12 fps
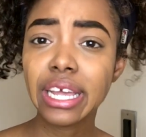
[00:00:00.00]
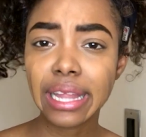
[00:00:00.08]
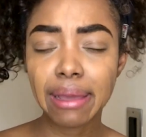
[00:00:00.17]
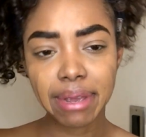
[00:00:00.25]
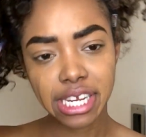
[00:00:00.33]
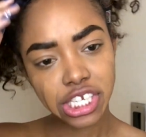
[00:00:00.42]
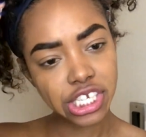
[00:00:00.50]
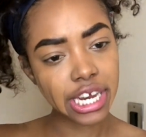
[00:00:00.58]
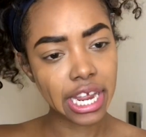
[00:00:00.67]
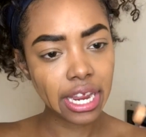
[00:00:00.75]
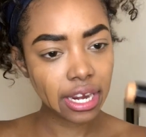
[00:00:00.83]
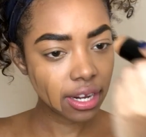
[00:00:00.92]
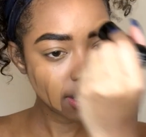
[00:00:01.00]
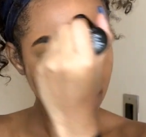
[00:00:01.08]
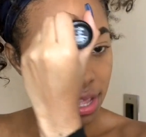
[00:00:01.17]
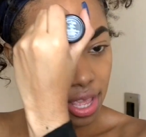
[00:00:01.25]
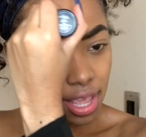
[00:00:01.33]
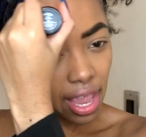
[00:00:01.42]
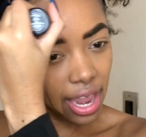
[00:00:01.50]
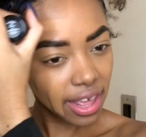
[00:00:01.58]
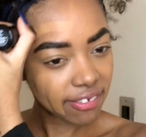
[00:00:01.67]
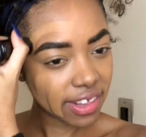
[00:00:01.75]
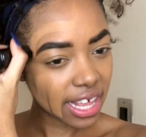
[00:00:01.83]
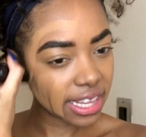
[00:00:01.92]
like my shade. And
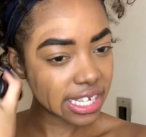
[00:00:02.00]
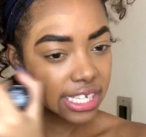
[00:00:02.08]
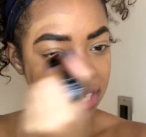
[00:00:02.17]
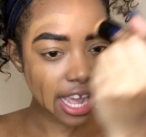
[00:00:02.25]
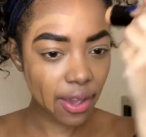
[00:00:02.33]
I feel like this is